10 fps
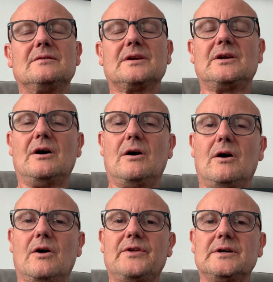
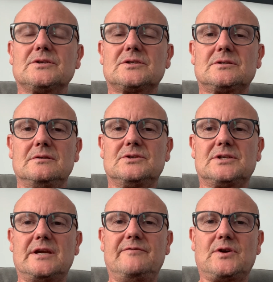car that
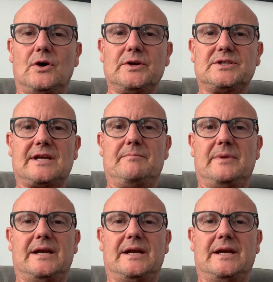Steve Connor sent me.